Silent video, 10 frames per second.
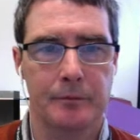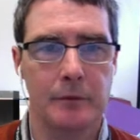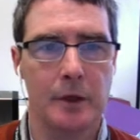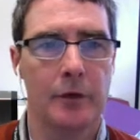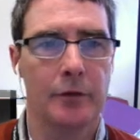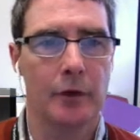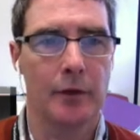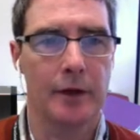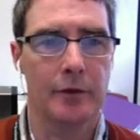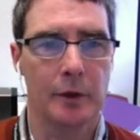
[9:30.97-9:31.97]
And so
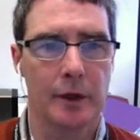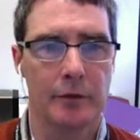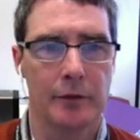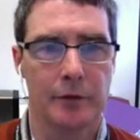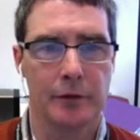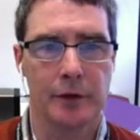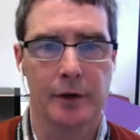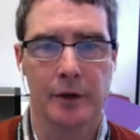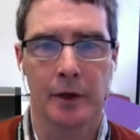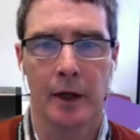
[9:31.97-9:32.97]
that's what I've used
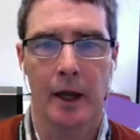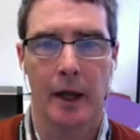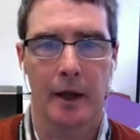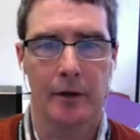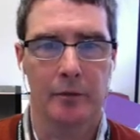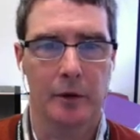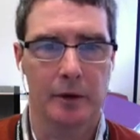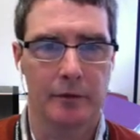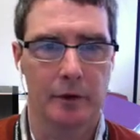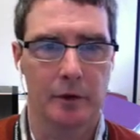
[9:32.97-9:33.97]
here as my
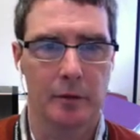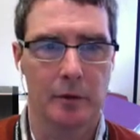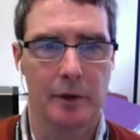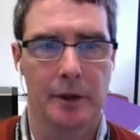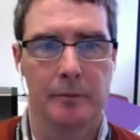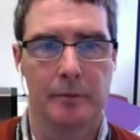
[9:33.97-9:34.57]
variable name.